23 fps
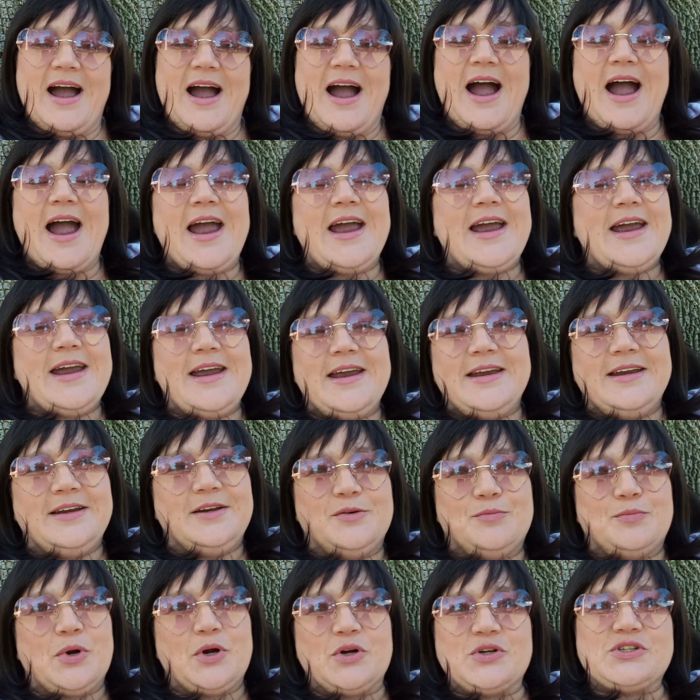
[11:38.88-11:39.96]
I
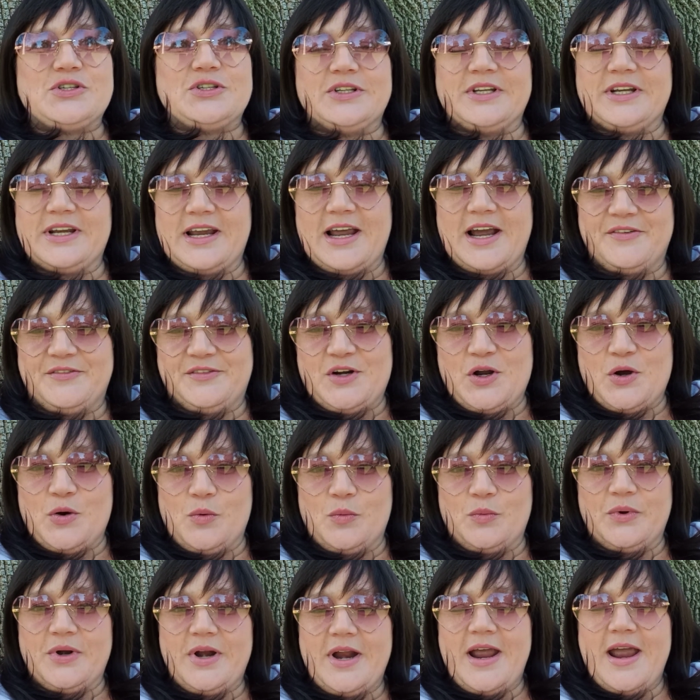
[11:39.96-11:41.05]
personally have
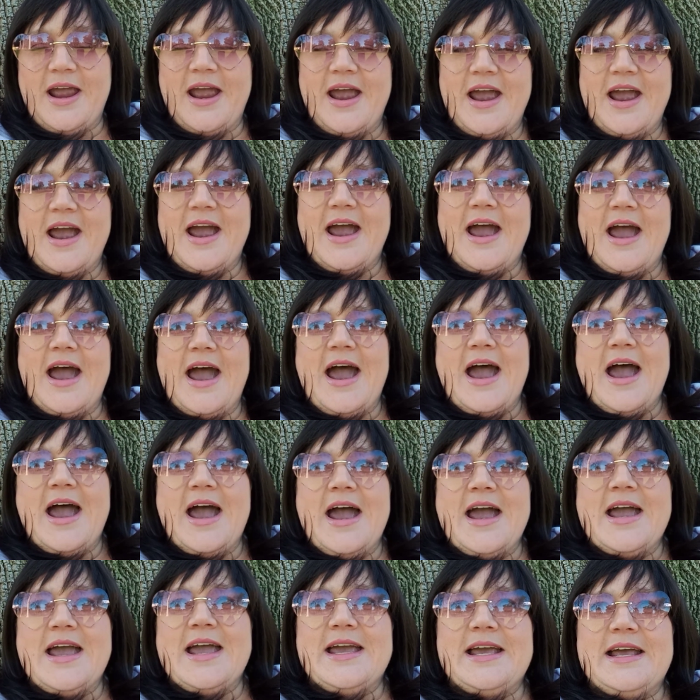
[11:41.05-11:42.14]
known
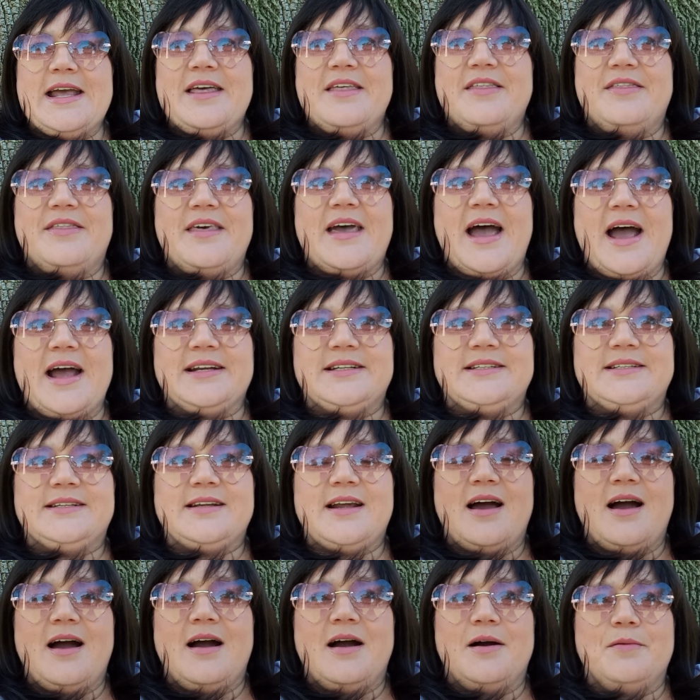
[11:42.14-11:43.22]
that
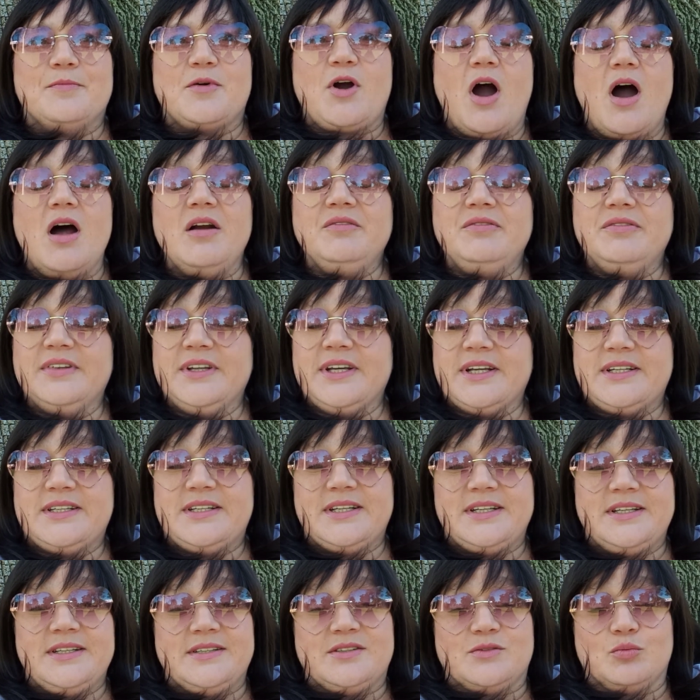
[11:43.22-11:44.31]
conflict
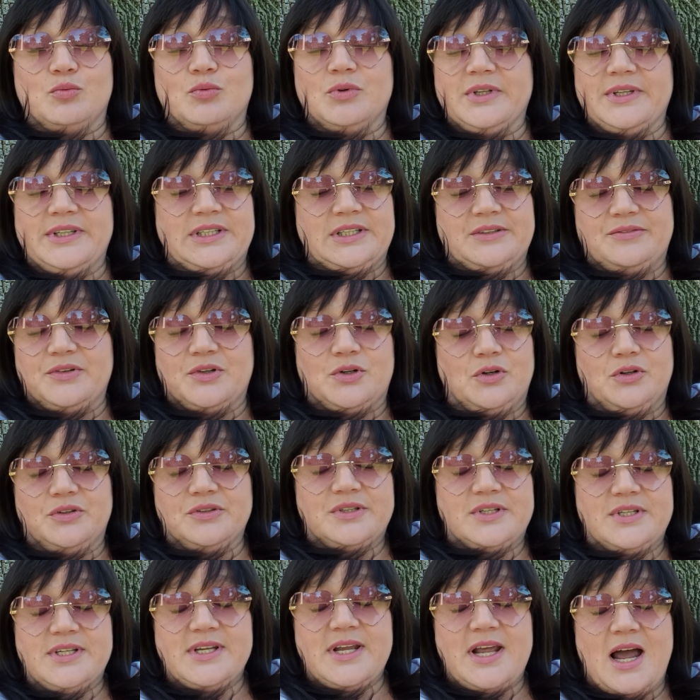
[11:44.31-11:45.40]
is really
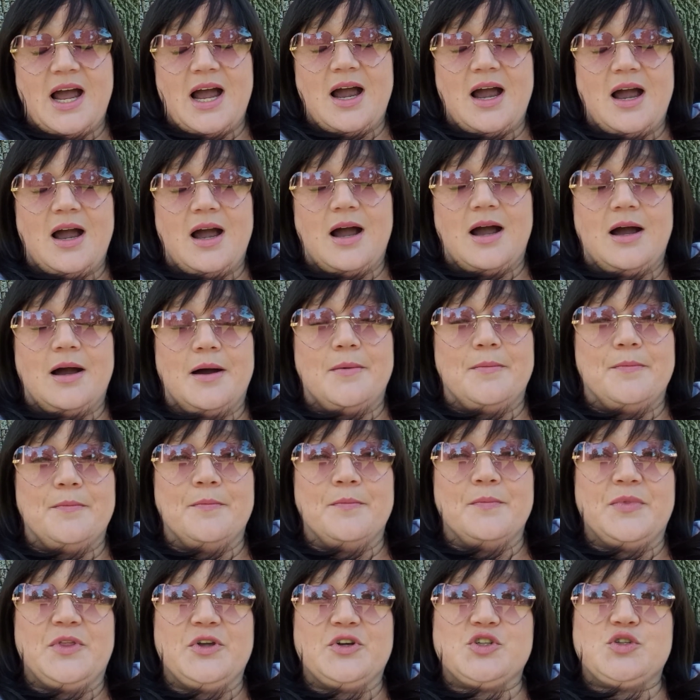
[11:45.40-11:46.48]
difficult.
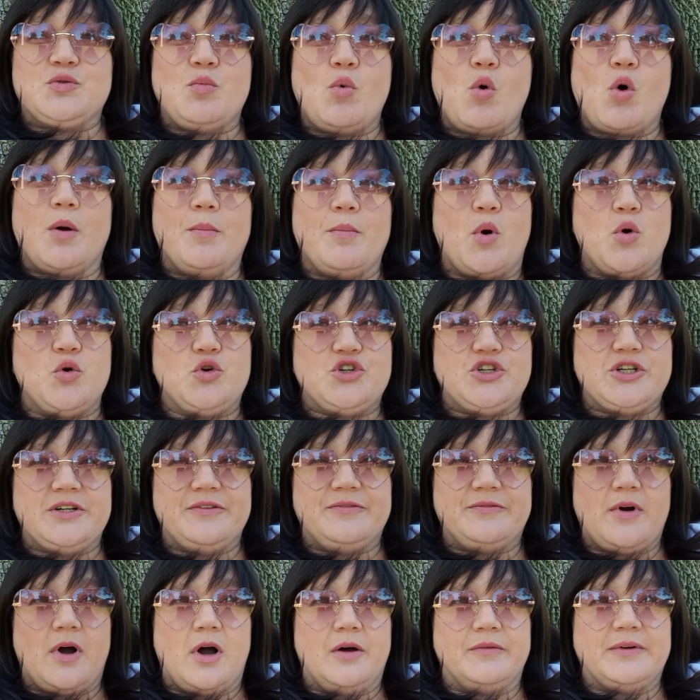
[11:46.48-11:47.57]
There's more emotion
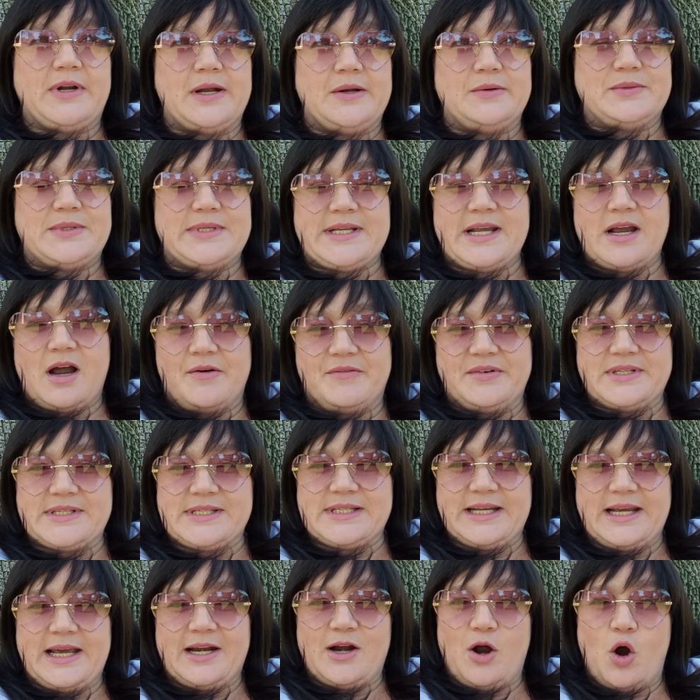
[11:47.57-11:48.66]
involved, I would say,
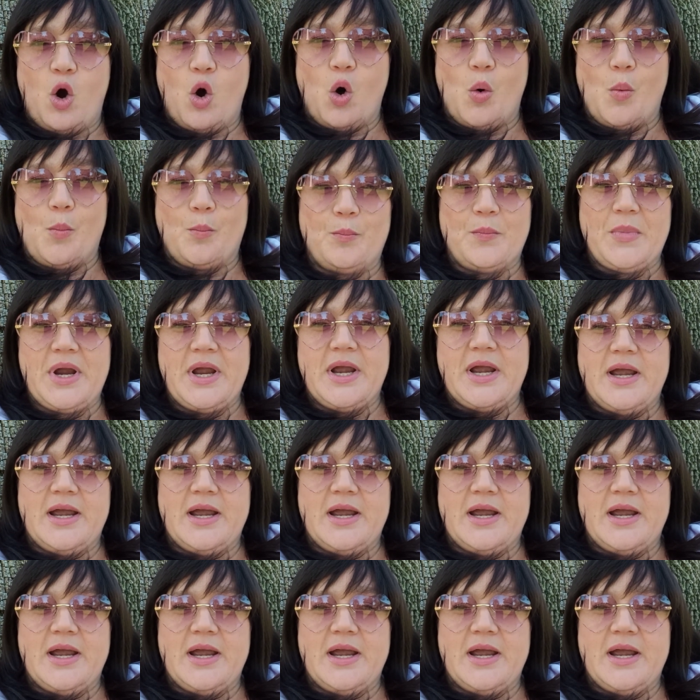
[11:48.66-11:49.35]
obviously at home,